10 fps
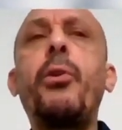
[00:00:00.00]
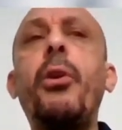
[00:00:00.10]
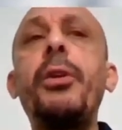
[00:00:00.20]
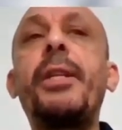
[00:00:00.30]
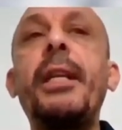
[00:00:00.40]

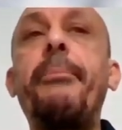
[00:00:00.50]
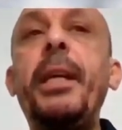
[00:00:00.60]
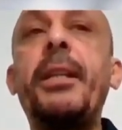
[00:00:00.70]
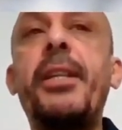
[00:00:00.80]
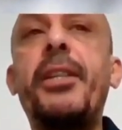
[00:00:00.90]
because
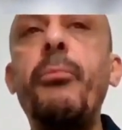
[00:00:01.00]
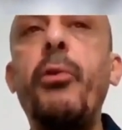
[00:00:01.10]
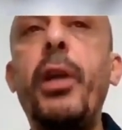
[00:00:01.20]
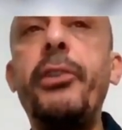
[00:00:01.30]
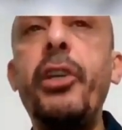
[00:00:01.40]
the beta
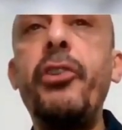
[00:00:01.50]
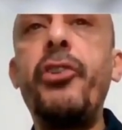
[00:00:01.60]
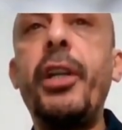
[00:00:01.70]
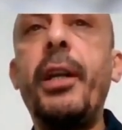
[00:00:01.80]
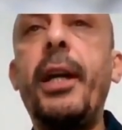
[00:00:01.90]
stimulant
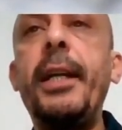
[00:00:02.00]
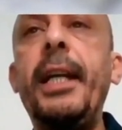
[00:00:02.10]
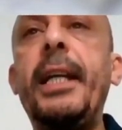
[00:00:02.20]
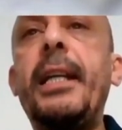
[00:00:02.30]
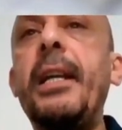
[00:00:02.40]
in
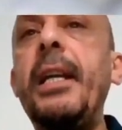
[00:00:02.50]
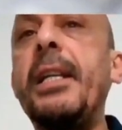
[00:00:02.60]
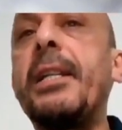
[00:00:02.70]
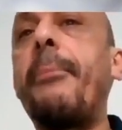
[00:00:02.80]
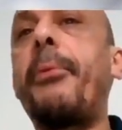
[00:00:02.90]
general
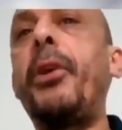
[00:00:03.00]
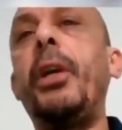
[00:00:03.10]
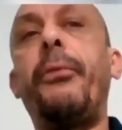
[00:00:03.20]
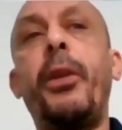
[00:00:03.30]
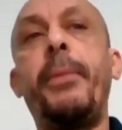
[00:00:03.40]
increase the
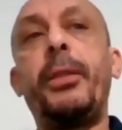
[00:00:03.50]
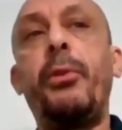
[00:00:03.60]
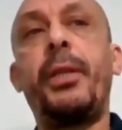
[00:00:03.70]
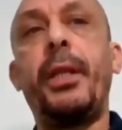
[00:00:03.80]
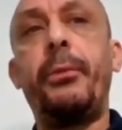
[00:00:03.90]

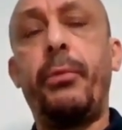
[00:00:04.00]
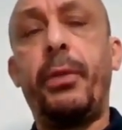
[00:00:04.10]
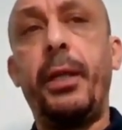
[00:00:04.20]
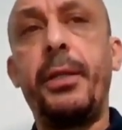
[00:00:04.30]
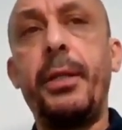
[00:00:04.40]
pre-inflammatory
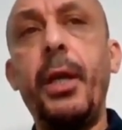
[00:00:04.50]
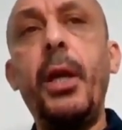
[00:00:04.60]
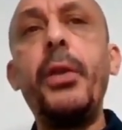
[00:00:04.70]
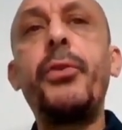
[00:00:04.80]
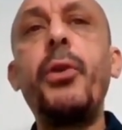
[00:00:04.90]

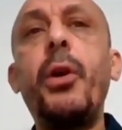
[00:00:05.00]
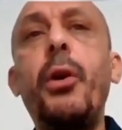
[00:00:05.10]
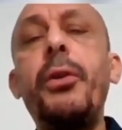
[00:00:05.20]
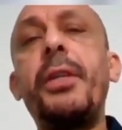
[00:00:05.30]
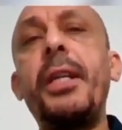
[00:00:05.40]
cytokines.
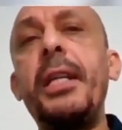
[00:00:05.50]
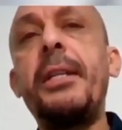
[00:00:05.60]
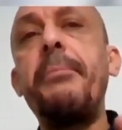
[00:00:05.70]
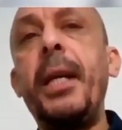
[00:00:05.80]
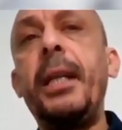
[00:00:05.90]
So
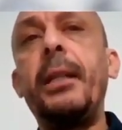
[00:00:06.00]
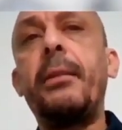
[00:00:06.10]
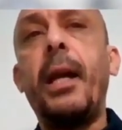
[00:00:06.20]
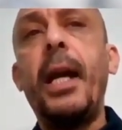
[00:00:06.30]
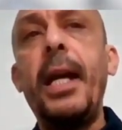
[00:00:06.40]
there is
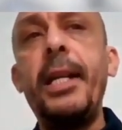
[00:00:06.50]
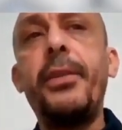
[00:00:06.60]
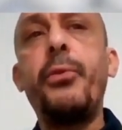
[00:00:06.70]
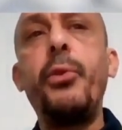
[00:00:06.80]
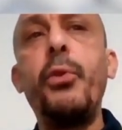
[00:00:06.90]
many
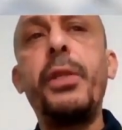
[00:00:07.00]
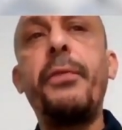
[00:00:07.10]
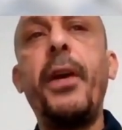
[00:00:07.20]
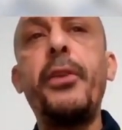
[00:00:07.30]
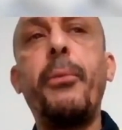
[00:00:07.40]
trials to
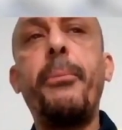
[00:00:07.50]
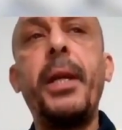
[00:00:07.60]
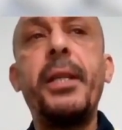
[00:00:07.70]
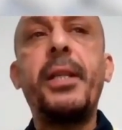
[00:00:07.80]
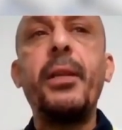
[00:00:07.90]
use
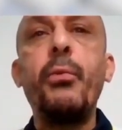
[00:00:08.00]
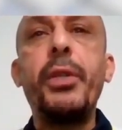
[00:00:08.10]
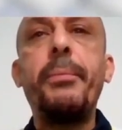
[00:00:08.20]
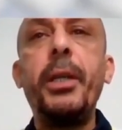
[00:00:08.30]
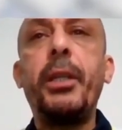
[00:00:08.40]

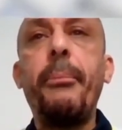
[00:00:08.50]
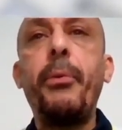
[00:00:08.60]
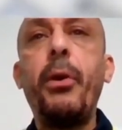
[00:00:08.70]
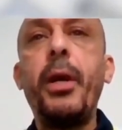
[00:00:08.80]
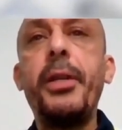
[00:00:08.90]
vasopressin with
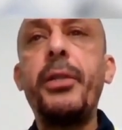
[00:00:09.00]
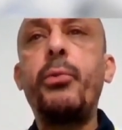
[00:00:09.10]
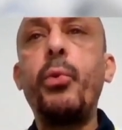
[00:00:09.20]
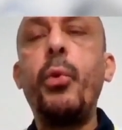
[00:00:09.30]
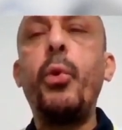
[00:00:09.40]
beta
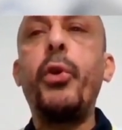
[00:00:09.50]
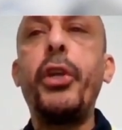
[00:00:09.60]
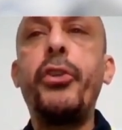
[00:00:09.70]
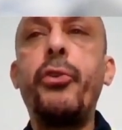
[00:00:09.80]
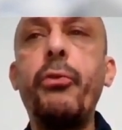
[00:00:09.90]
blockers
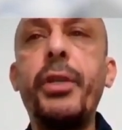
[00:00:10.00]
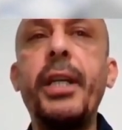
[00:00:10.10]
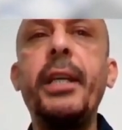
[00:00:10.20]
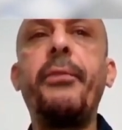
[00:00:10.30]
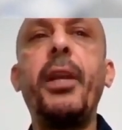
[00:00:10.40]
to
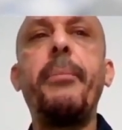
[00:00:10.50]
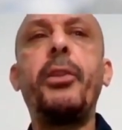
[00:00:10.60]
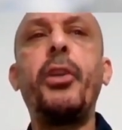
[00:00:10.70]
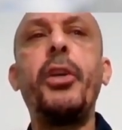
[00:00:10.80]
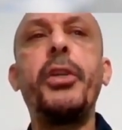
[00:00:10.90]
reduce the
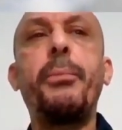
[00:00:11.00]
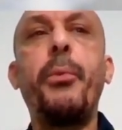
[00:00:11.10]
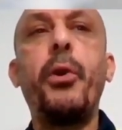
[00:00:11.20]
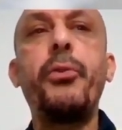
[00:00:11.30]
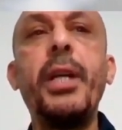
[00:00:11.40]
inflammatory
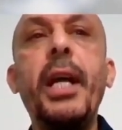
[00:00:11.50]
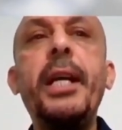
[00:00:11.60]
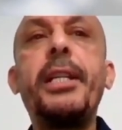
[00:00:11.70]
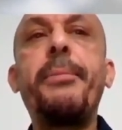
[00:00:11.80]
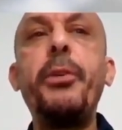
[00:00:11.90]

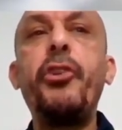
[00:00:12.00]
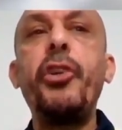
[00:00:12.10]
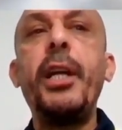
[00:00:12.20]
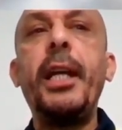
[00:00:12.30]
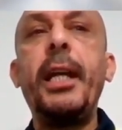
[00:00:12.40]
response,
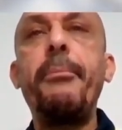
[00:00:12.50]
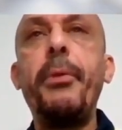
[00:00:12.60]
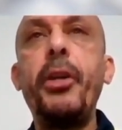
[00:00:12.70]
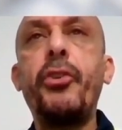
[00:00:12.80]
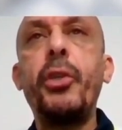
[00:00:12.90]

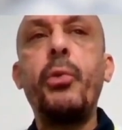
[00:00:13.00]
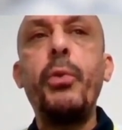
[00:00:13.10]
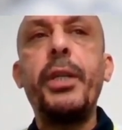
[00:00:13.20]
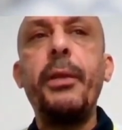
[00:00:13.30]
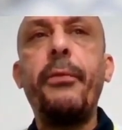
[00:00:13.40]
especially in
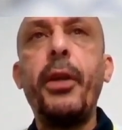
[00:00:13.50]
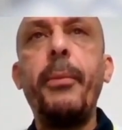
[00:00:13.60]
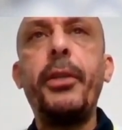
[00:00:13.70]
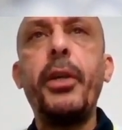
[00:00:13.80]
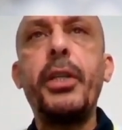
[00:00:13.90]
patients with
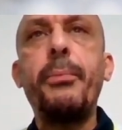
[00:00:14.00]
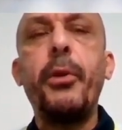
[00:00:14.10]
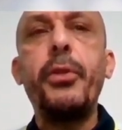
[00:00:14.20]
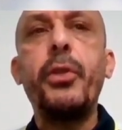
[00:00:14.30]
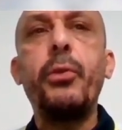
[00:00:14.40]
inflammatory
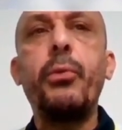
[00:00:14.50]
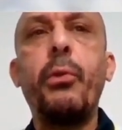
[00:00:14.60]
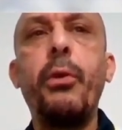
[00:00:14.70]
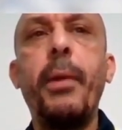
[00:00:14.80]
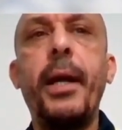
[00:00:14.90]
response
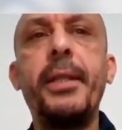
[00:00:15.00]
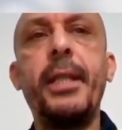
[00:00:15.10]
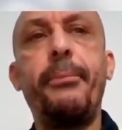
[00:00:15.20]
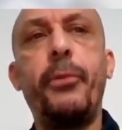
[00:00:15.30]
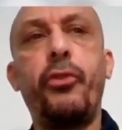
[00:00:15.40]
syndrome
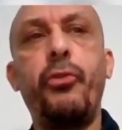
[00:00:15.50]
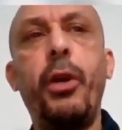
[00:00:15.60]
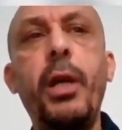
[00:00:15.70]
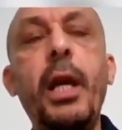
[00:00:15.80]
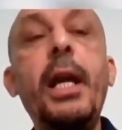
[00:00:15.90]
and
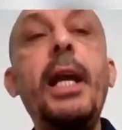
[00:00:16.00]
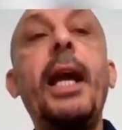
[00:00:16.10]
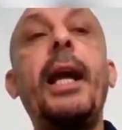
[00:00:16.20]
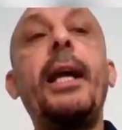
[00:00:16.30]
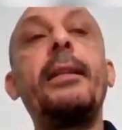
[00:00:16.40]
septic shock.
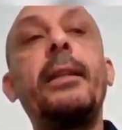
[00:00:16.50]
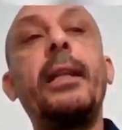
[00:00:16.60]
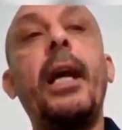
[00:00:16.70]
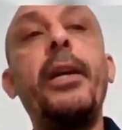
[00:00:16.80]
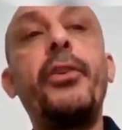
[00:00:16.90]

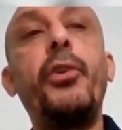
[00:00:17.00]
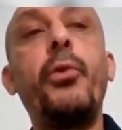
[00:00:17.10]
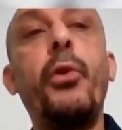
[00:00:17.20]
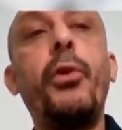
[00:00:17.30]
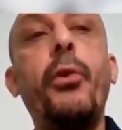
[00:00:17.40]
And
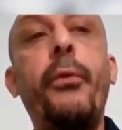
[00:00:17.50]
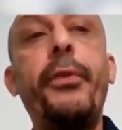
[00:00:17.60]
as you know,